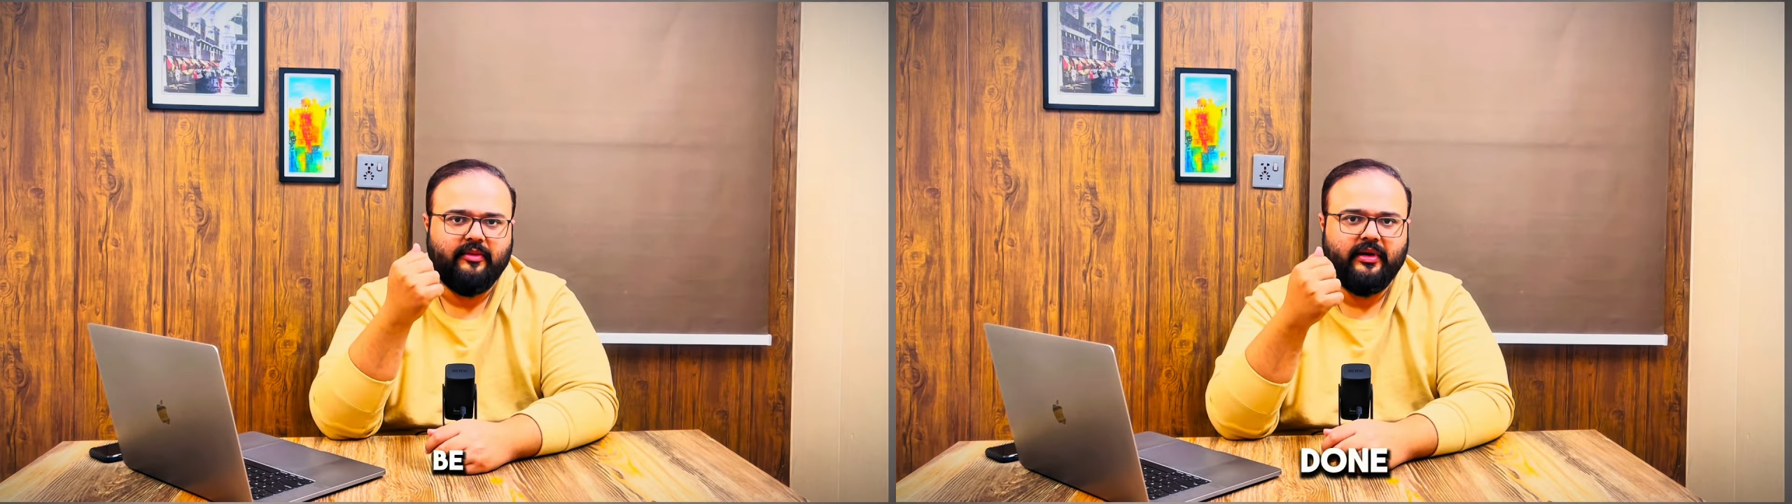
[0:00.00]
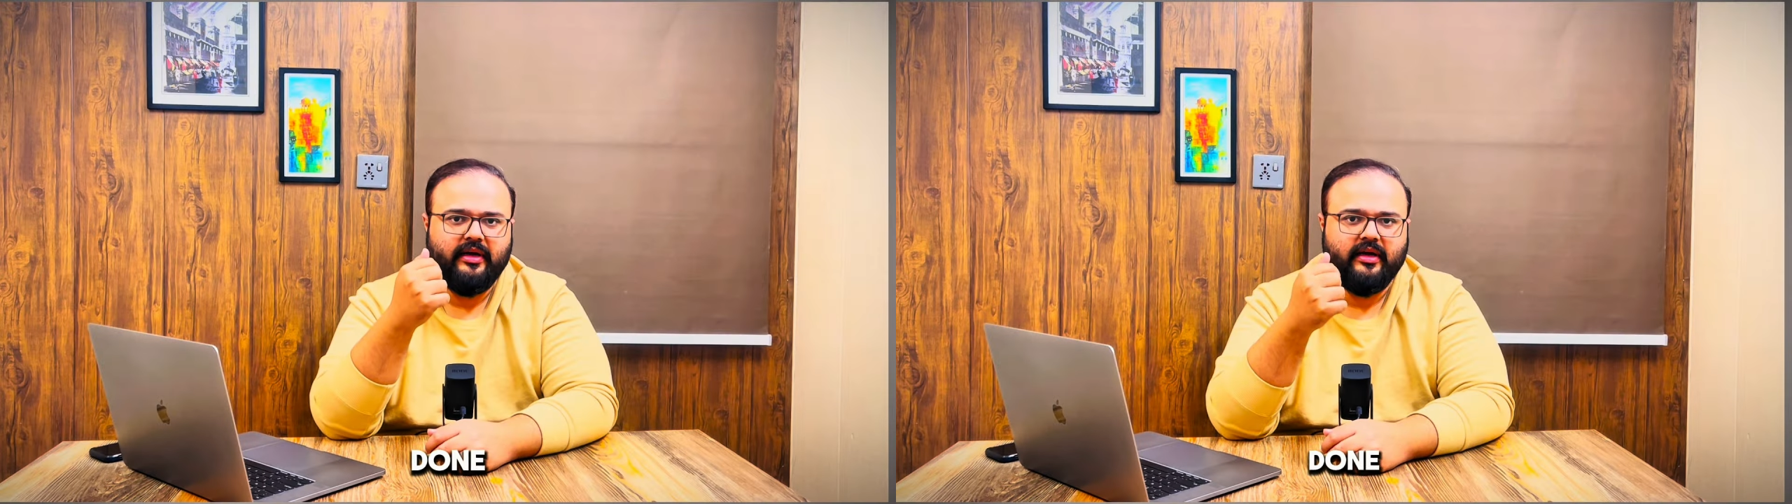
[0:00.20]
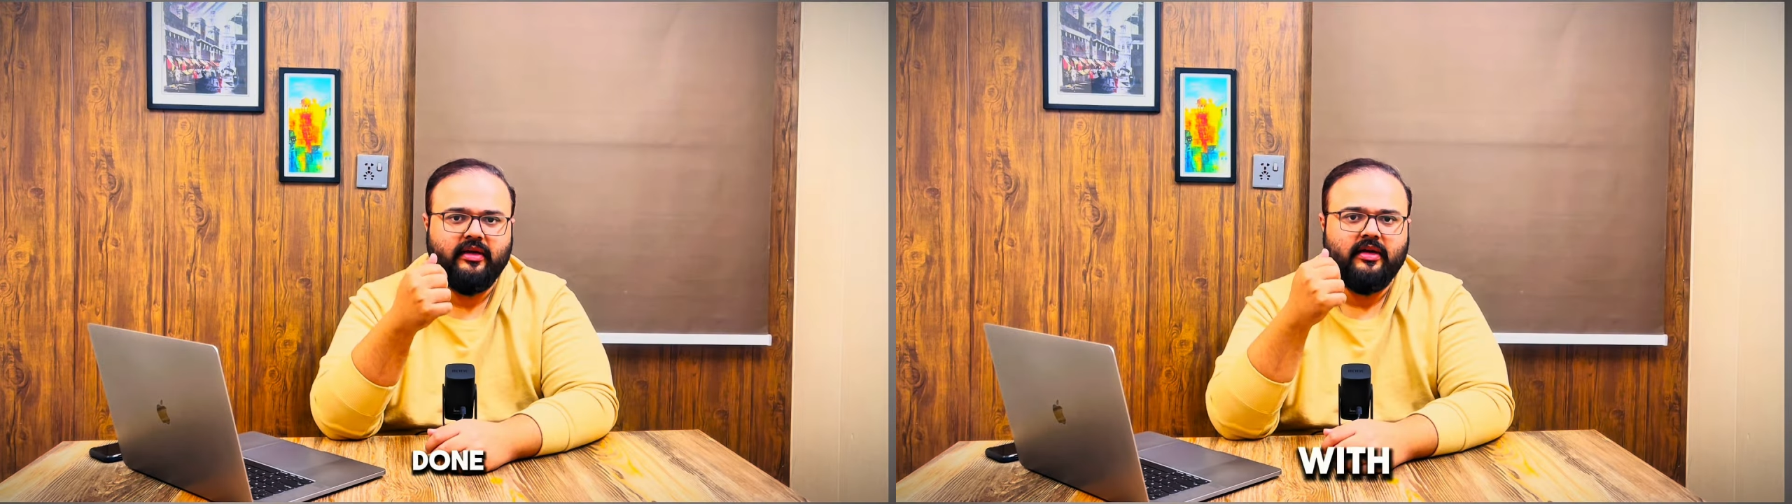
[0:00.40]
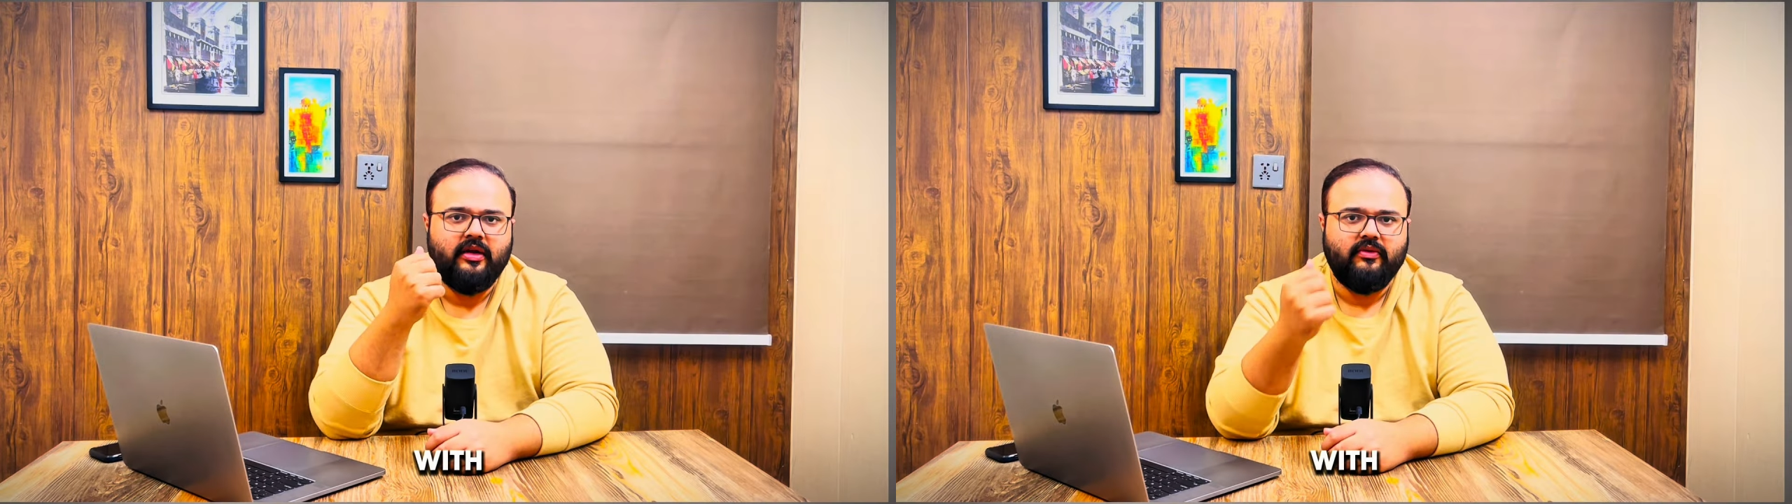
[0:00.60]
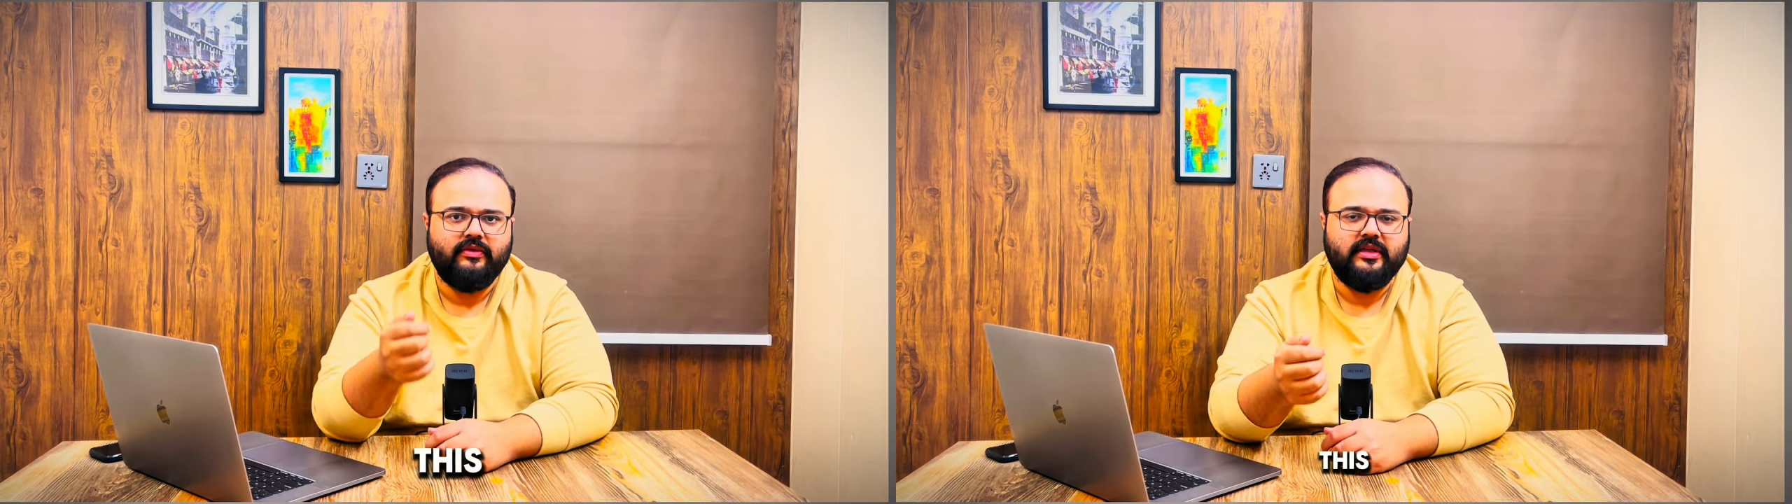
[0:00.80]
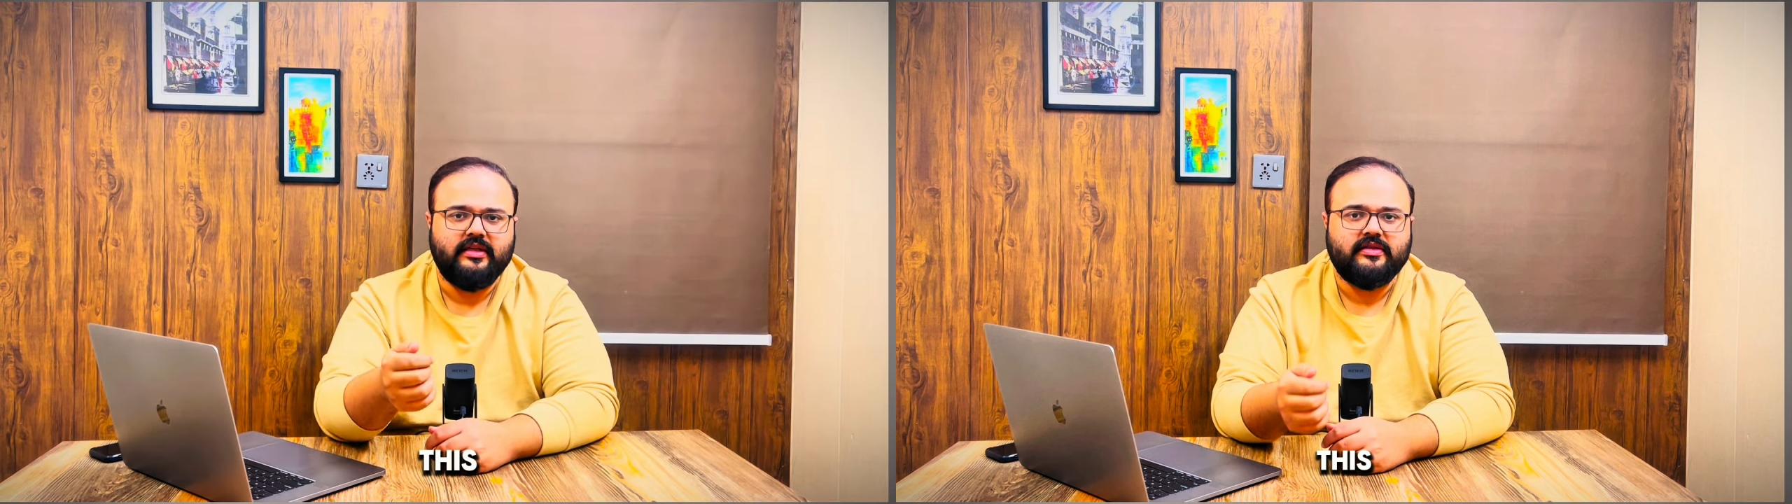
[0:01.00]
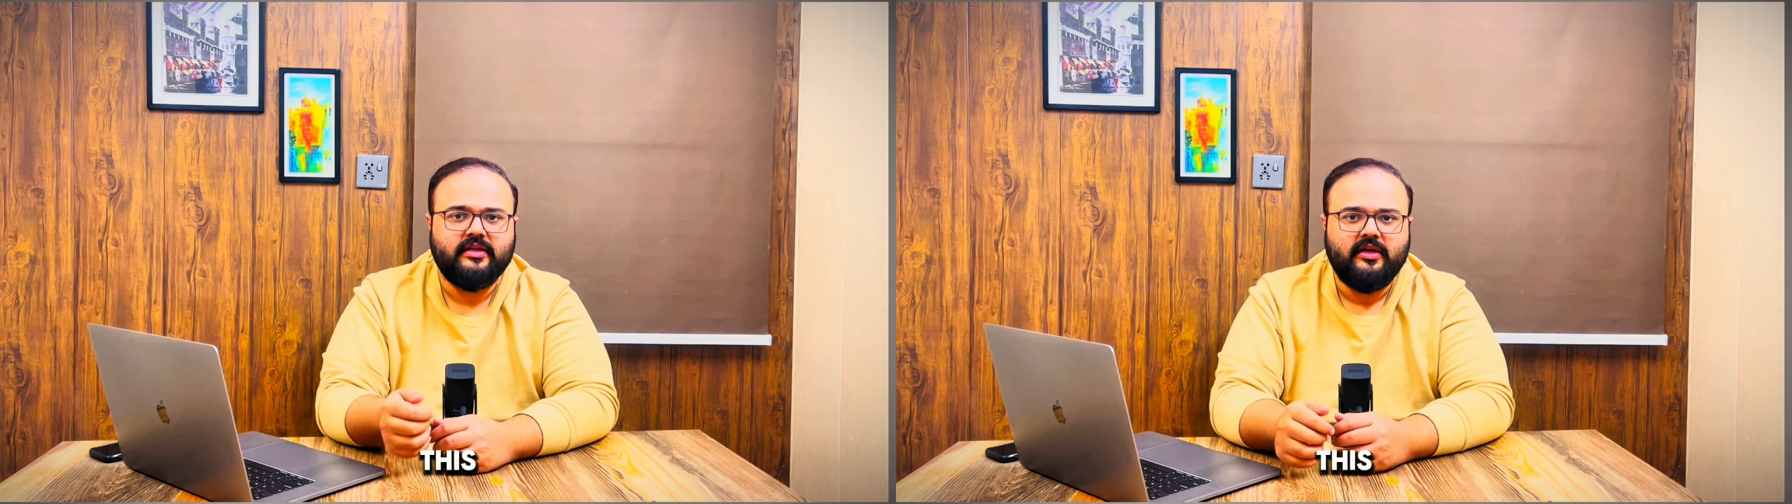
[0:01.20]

be done with this.